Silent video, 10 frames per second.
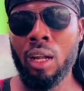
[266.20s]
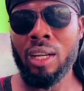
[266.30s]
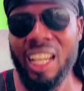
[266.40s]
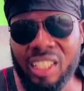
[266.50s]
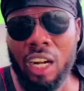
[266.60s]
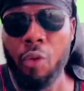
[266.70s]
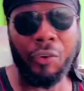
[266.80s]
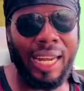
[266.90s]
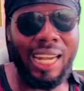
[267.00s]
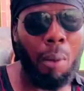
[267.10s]
Na Sharif
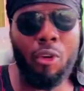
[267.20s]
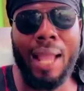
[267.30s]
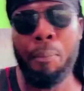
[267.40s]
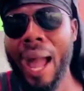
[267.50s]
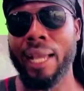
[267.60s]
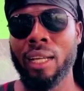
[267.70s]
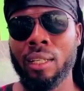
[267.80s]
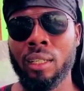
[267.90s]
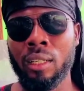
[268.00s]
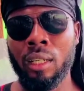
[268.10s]
and I'm right back.
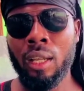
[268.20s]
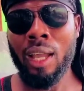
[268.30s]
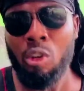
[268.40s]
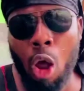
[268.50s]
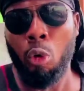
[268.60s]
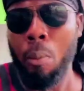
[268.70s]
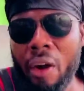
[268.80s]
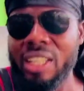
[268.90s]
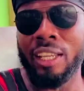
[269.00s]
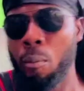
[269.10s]
And knock
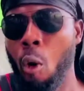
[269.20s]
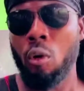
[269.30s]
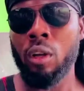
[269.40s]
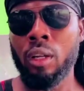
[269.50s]
Morris emo.